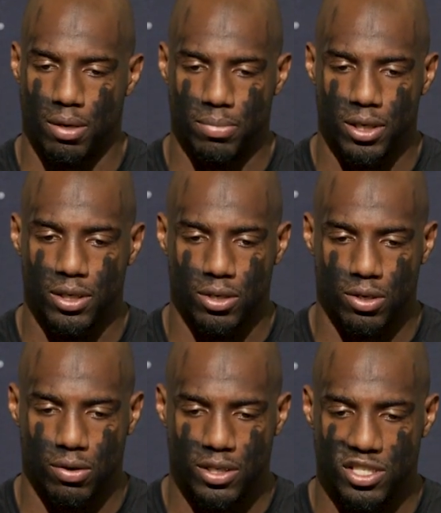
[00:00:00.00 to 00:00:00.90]
But, you
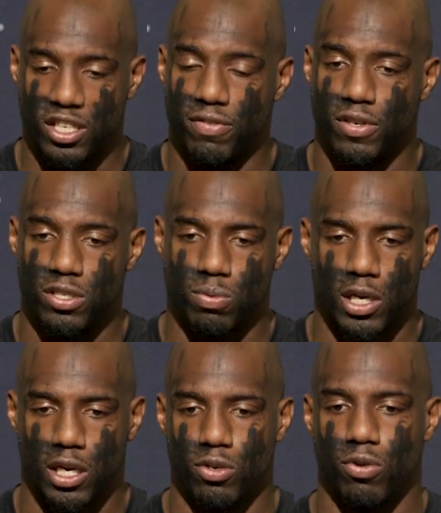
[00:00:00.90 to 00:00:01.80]
know, as a defense, we
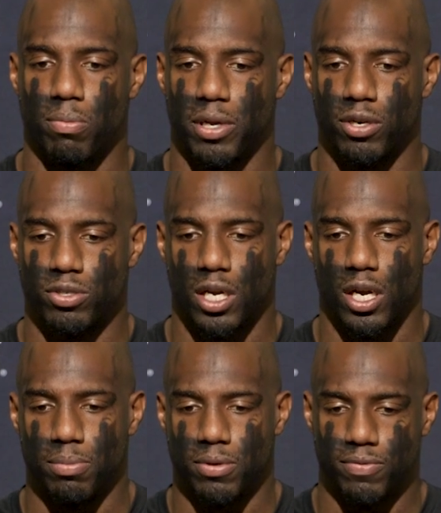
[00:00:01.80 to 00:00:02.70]
got to do a better
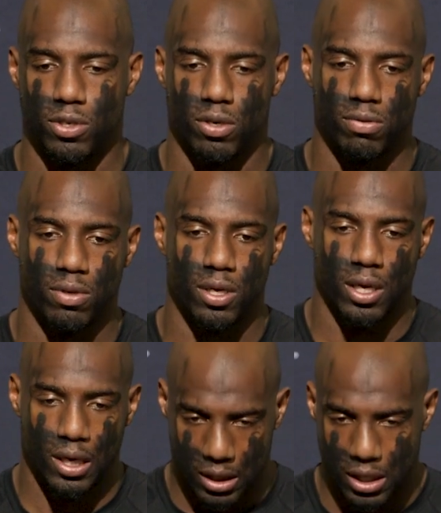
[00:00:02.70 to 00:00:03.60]
job of, you know,
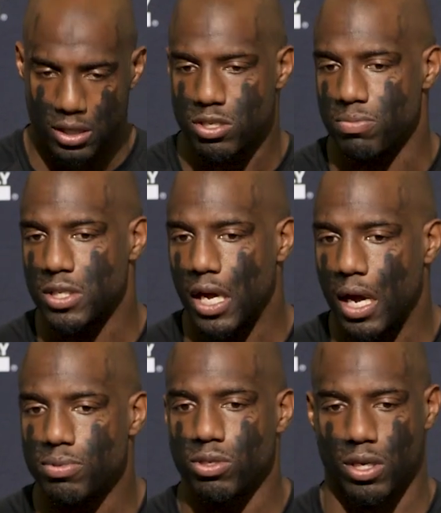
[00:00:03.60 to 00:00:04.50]
getting some
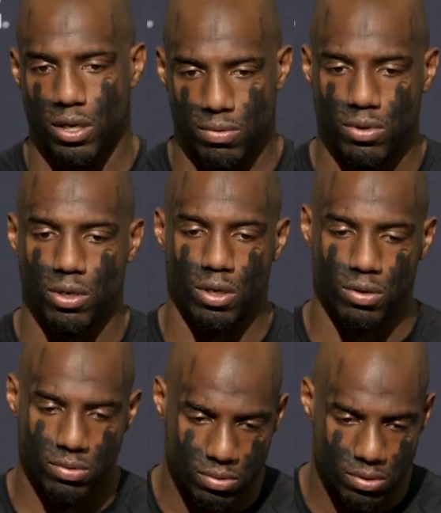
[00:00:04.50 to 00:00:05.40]
stops so that, you
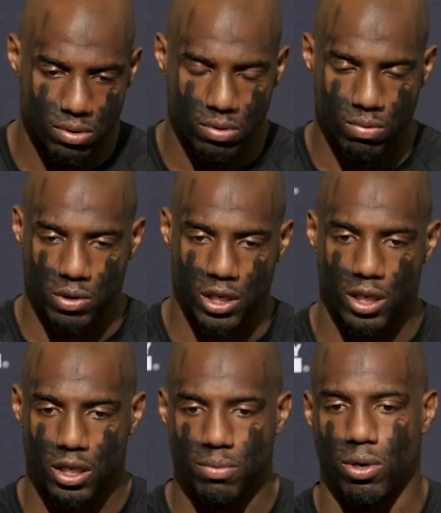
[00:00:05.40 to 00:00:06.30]
know, we can
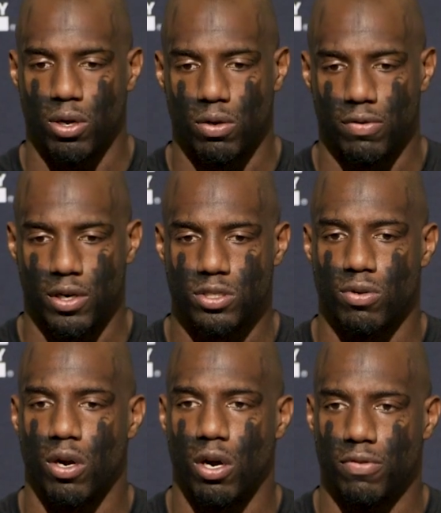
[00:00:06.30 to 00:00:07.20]
get the ball over there
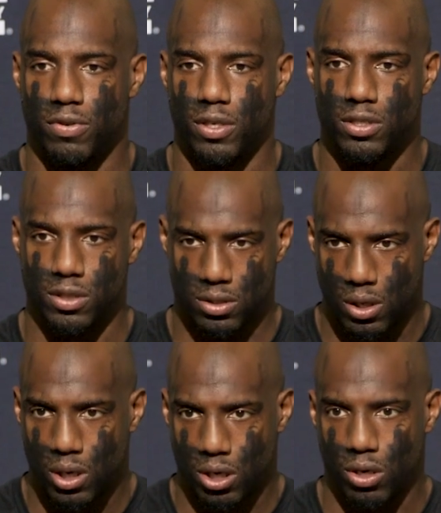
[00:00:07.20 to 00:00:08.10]
to our offense and,
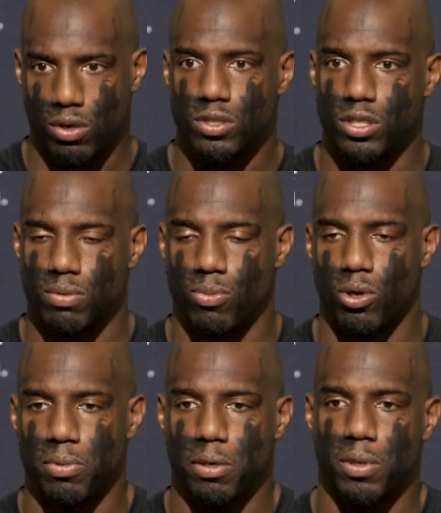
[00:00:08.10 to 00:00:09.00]
you know, see some
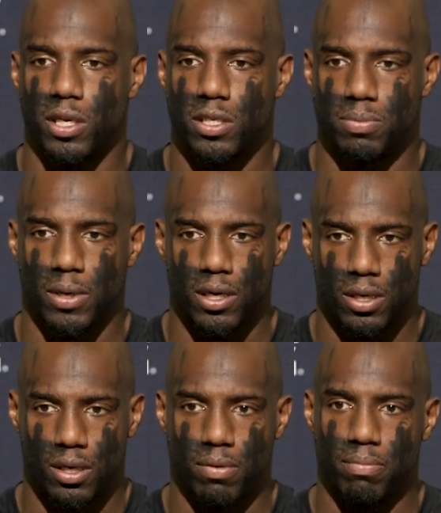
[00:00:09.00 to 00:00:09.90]
more big plays by
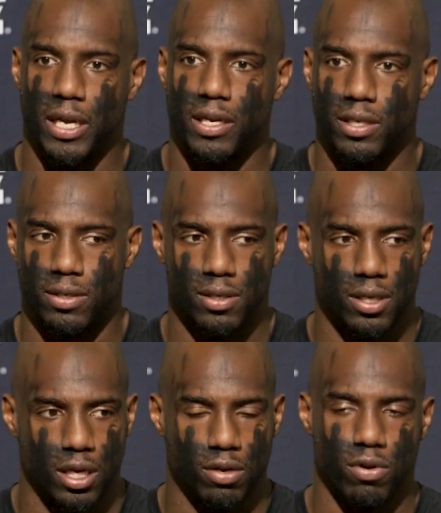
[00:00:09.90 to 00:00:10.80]
Matt and
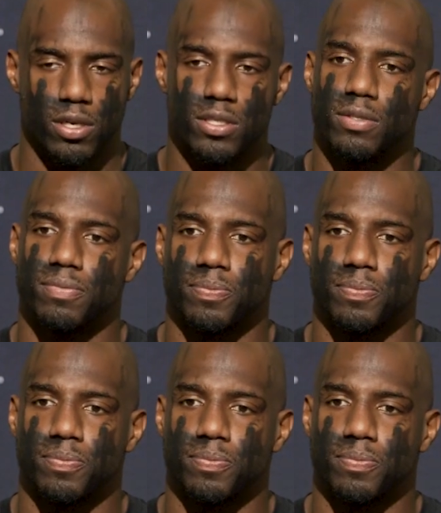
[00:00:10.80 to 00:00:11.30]
Russ.